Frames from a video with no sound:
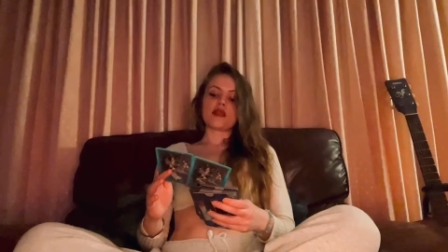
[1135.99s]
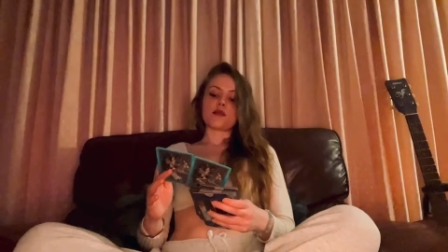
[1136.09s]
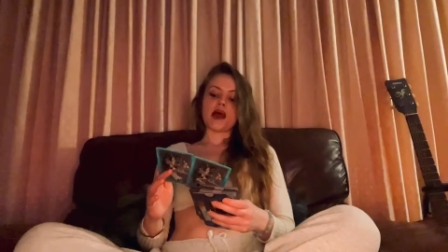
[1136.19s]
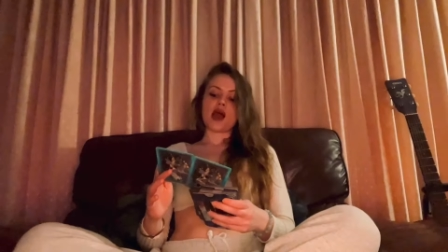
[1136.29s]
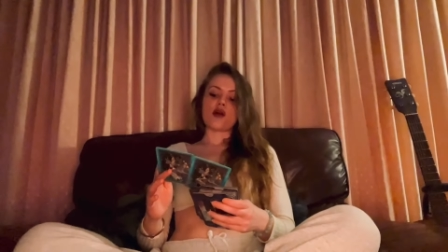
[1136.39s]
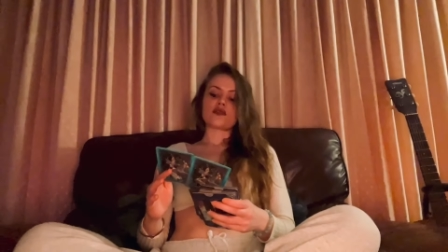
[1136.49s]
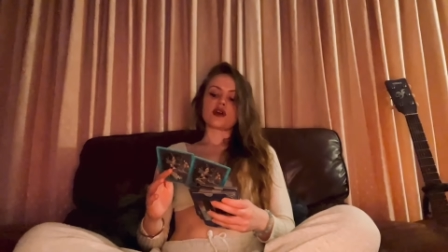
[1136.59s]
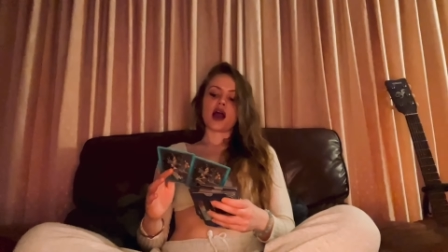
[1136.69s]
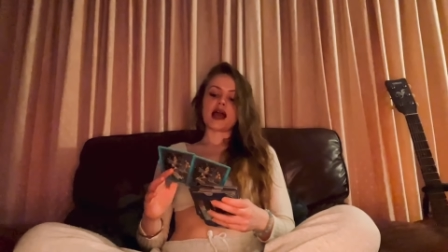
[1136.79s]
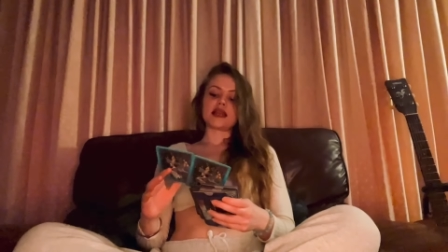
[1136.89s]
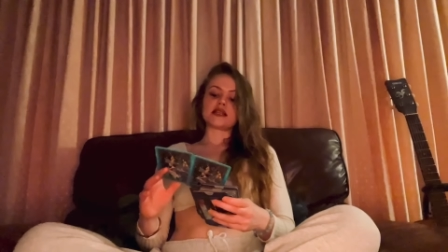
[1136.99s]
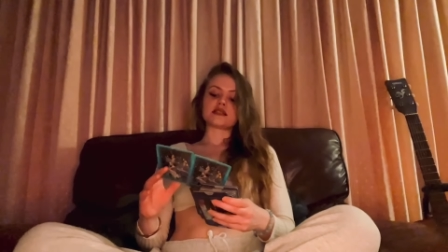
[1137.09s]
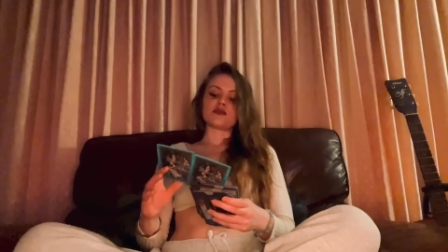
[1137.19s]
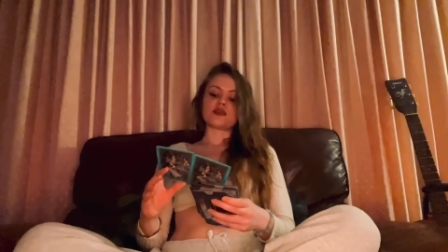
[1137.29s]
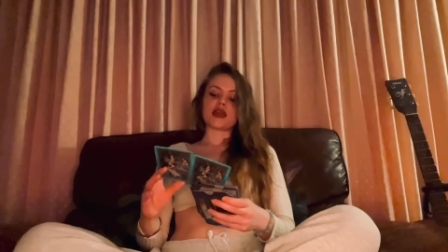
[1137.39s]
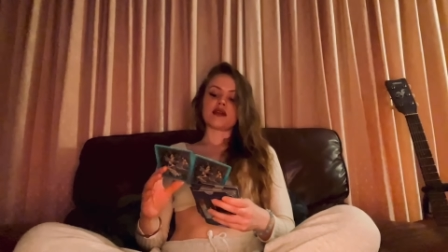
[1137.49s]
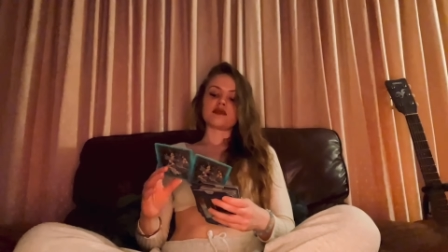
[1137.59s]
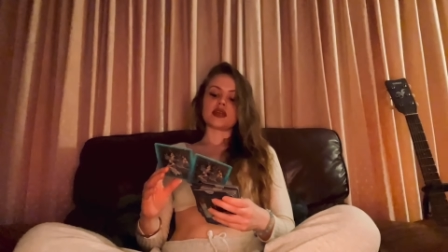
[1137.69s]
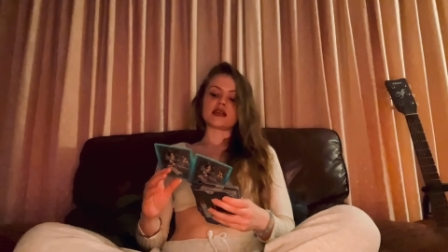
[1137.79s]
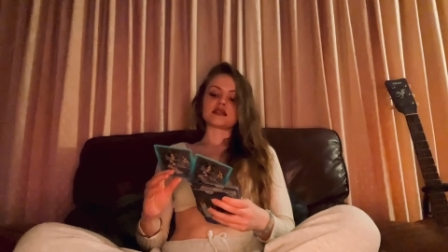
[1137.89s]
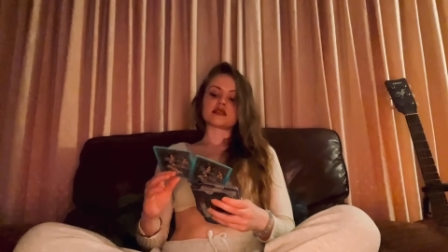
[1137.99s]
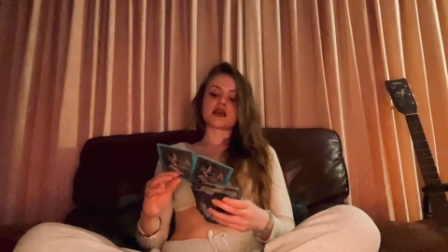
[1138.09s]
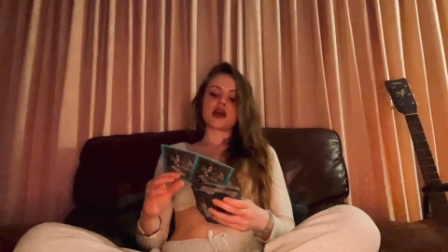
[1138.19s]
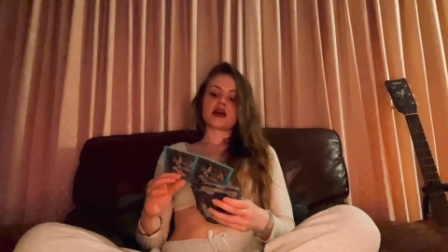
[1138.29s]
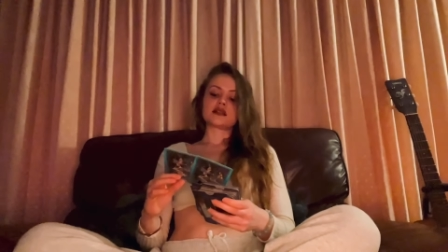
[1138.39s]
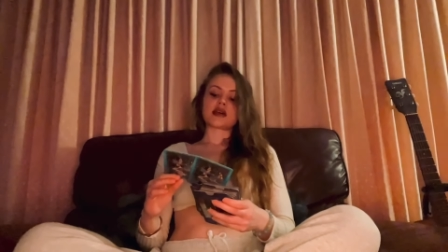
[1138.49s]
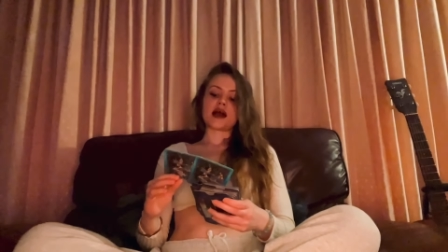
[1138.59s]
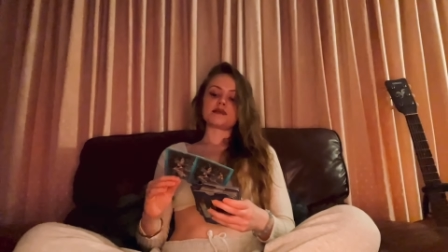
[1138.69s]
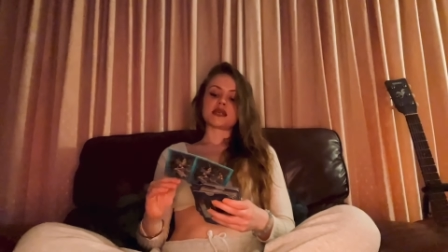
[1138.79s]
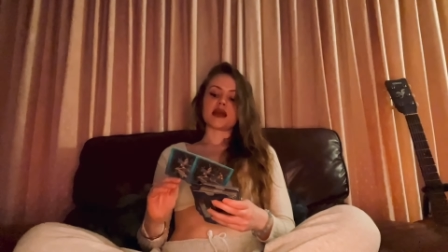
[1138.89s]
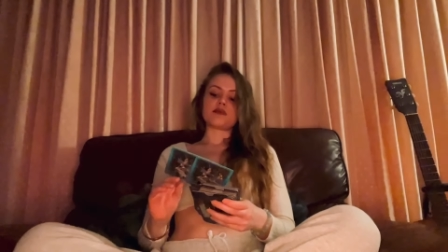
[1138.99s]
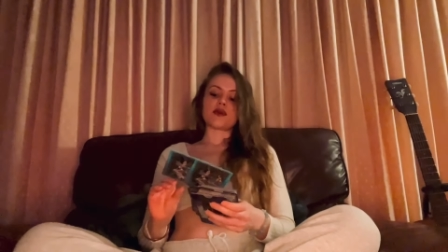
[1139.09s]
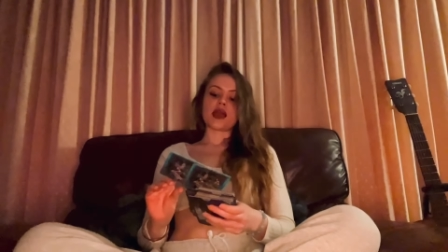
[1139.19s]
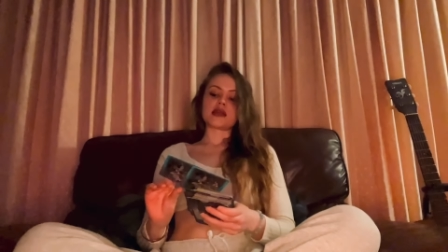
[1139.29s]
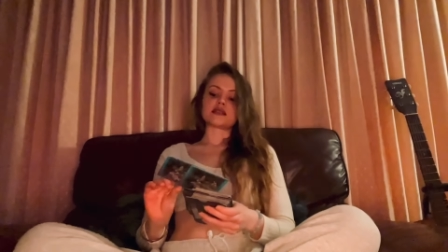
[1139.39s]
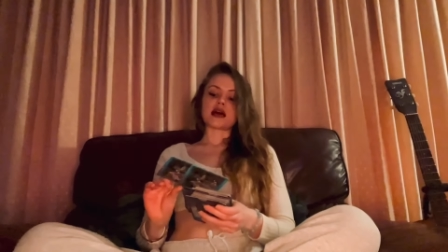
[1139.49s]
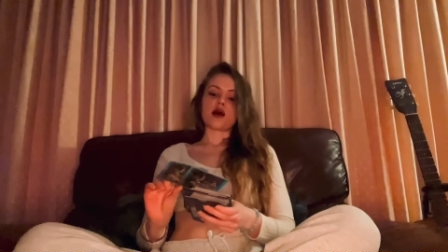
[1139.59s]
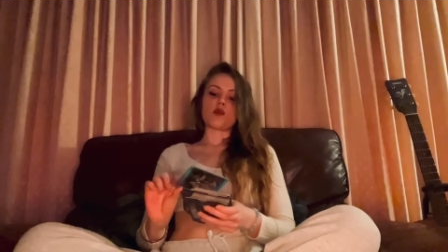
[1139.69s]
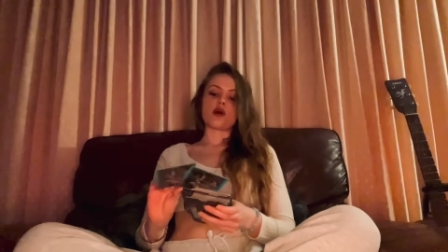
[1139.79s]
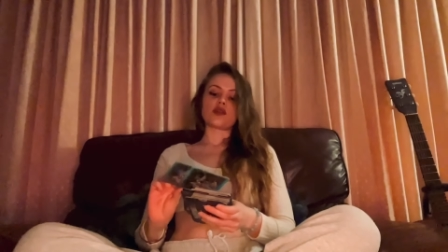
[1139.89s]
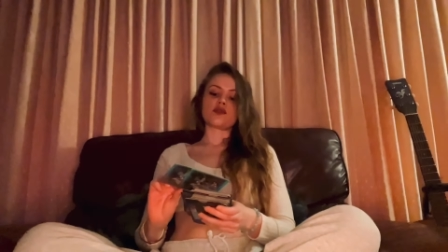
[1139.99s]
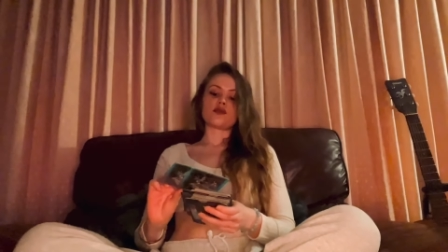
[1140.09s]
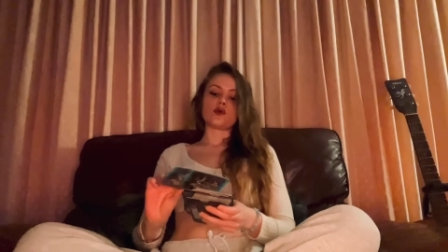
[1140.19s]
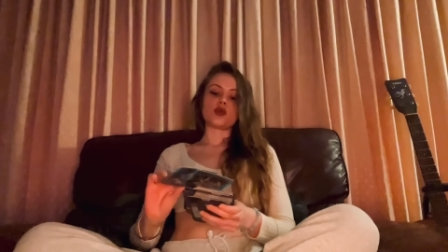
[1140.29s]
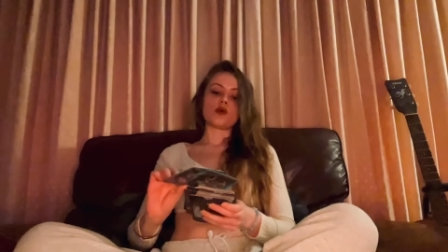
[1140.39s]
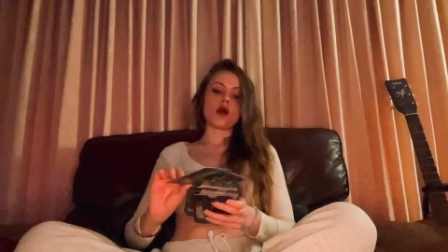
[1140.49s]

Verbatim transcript: the power of kindness and forgiveness, time to embrace how wonderful you